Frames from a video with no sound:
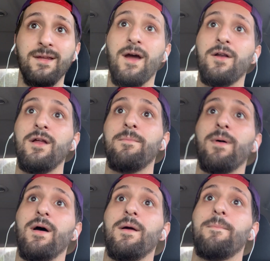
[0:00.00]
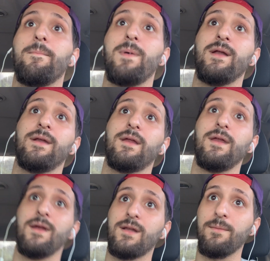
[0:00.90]
to title it, but
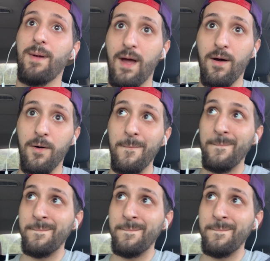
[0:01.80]
basically it's about